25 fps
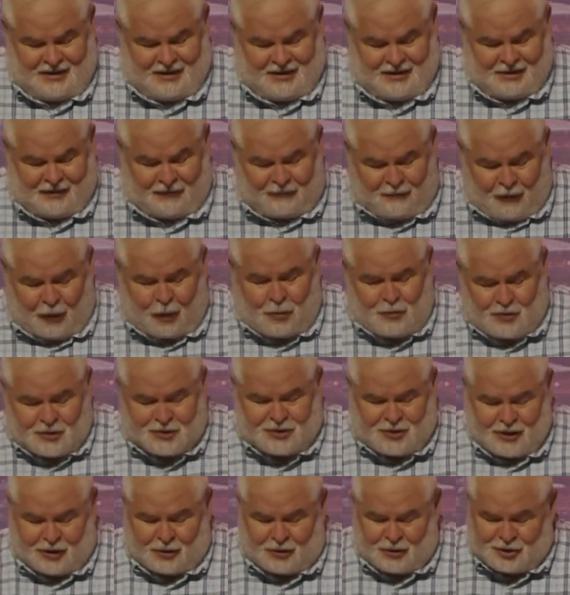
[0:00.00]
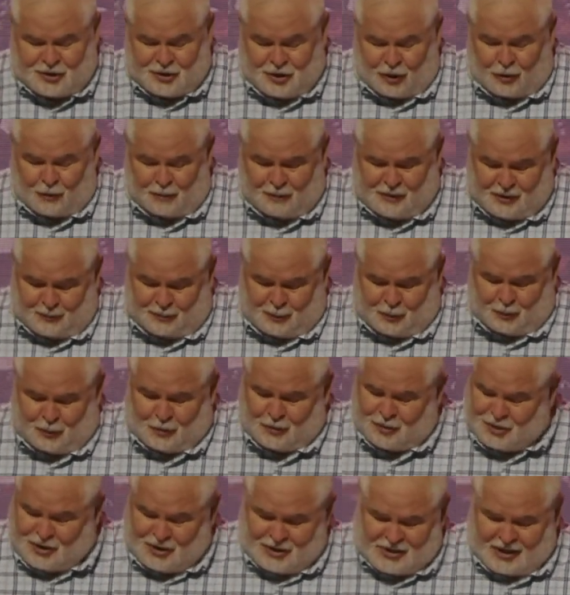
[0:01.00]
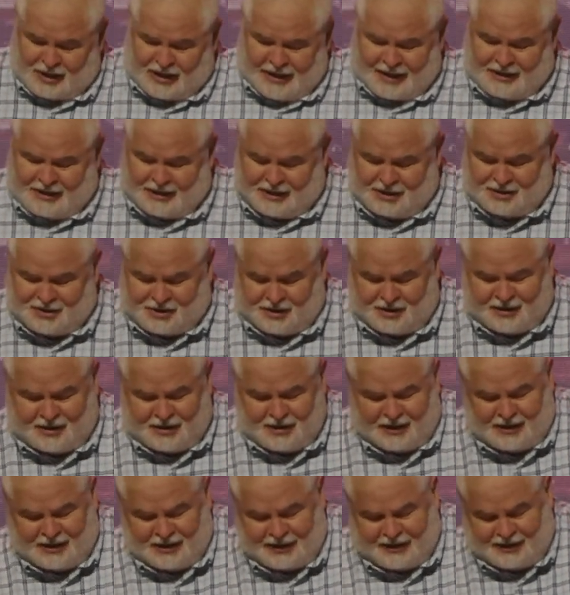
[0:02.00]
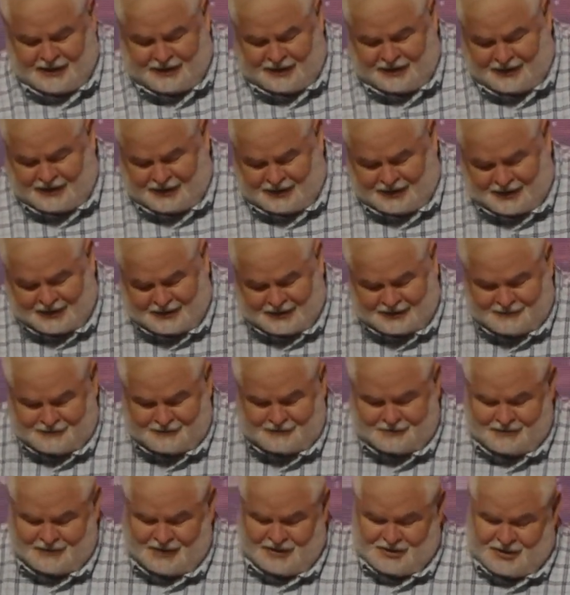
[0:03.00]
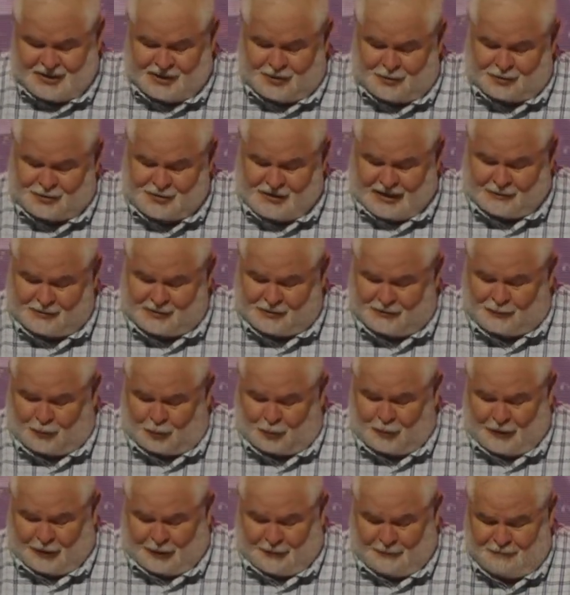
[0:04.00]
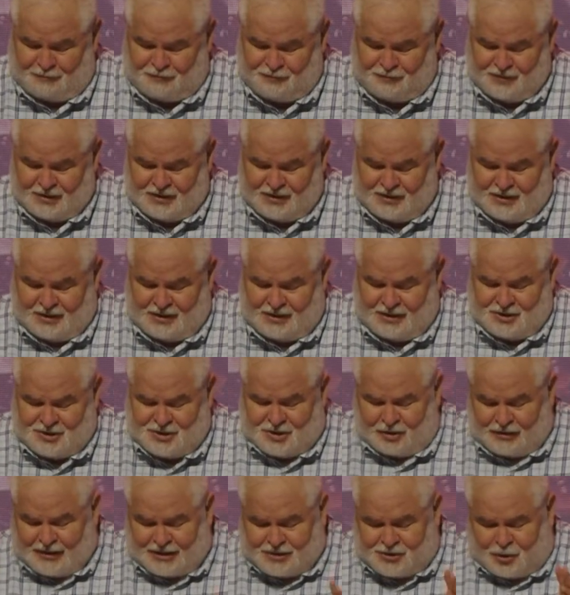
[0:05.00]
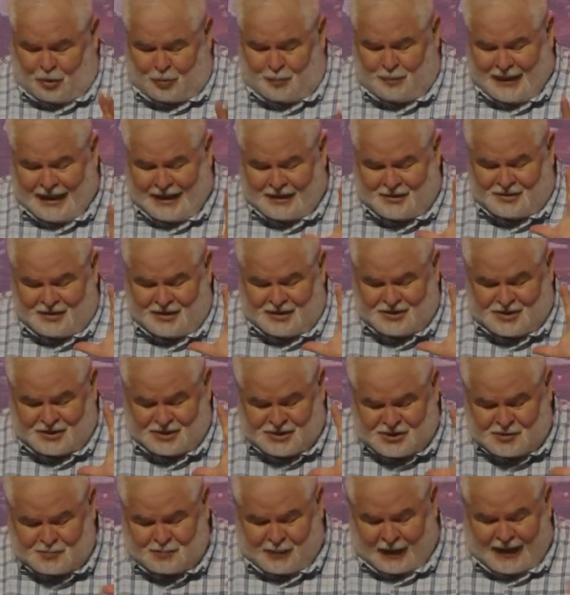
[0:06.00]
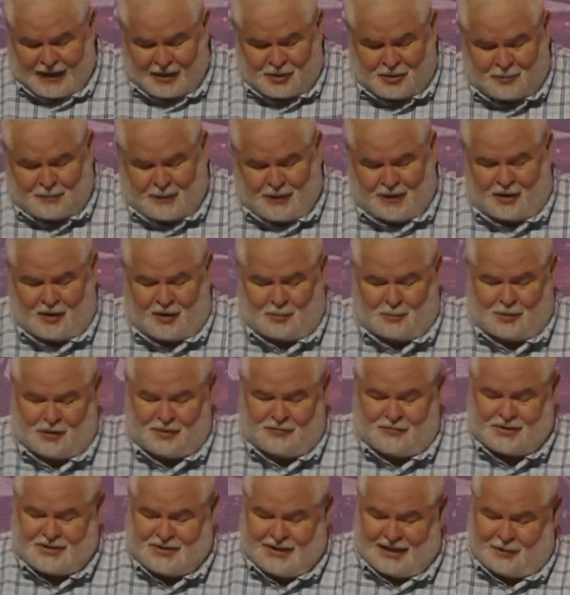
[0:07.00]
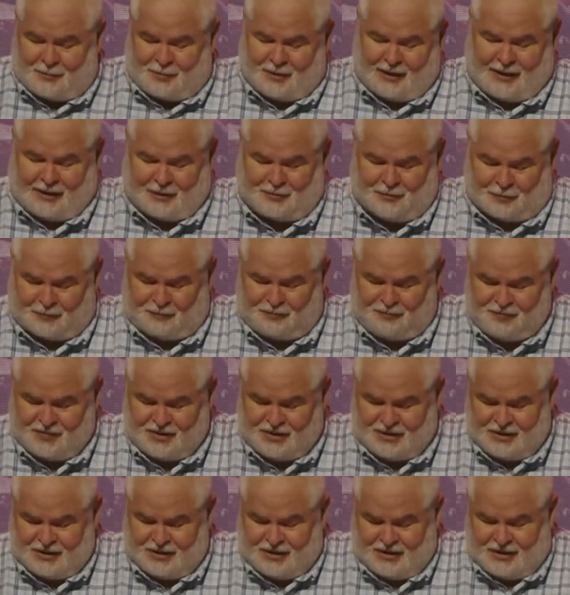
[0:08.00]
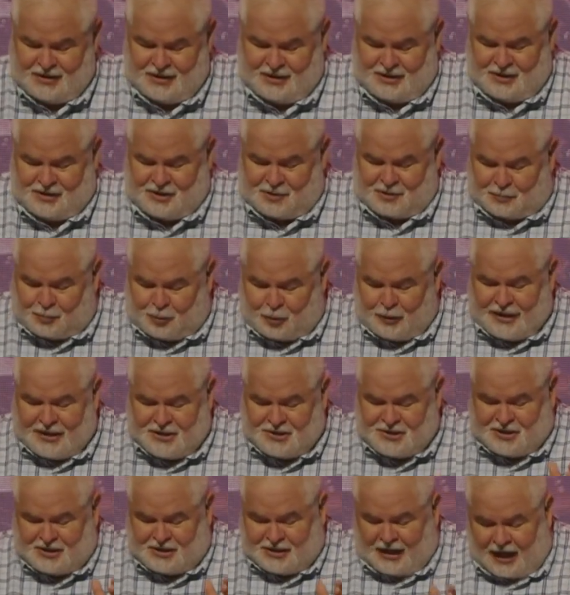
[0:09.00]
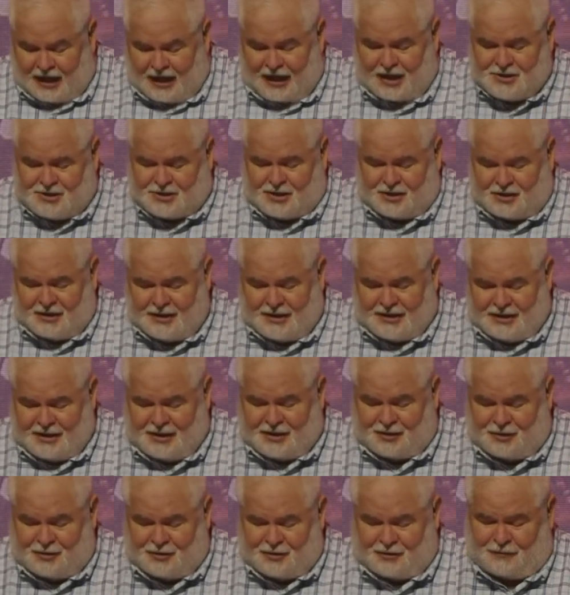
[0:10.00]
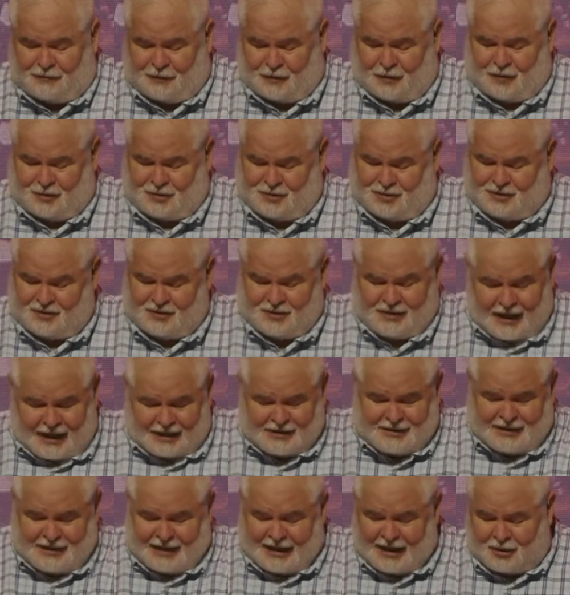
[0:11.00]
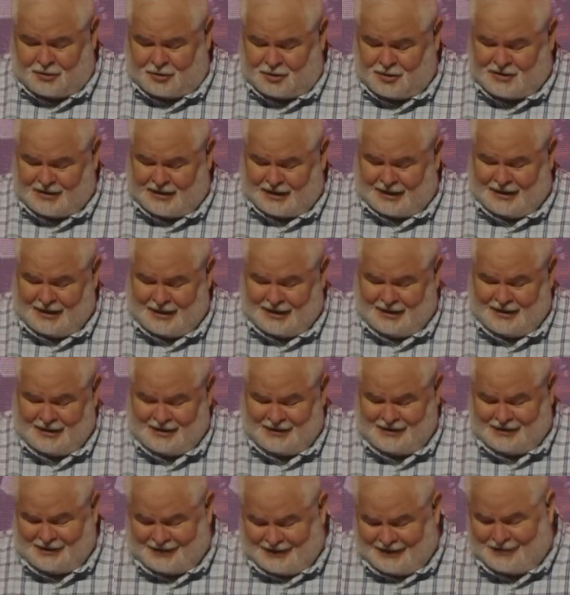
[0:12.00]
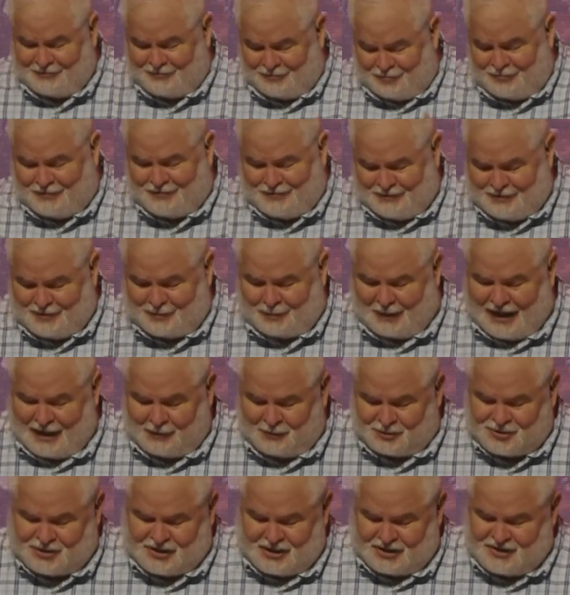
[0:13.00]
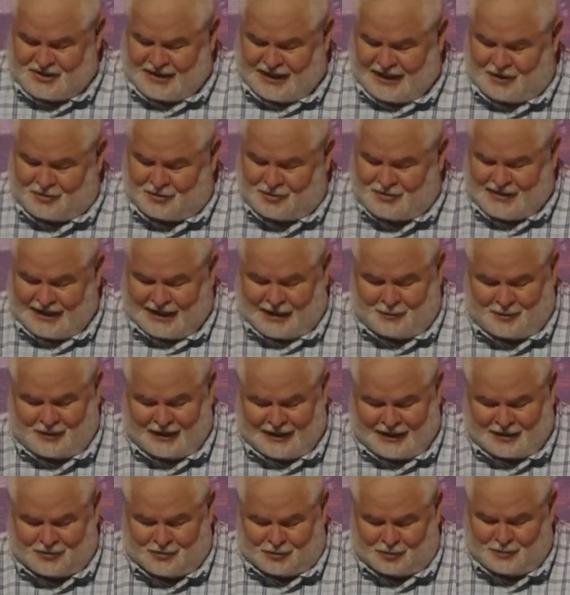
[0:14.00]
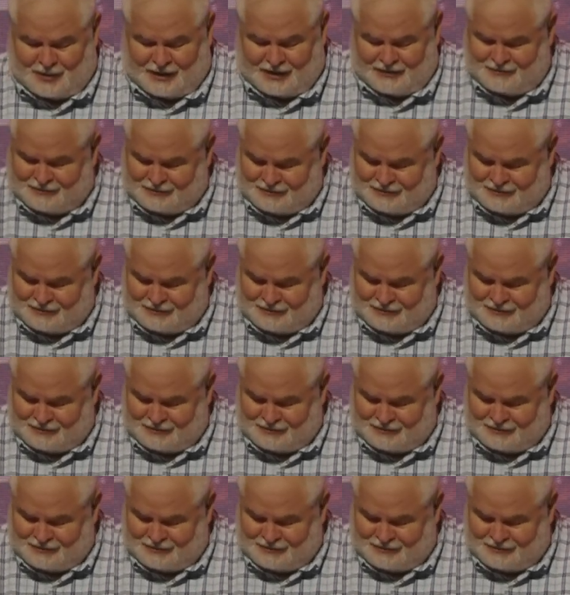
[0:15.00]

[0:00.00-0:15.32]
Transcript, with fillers: The focus here is Yom Kippur, just like it is in Ezekiel chapter 40. So let's go back to this inspired parable of the tabernacle. The priests constantly enter the first, not the outer the Bible says the outer tabernacle, but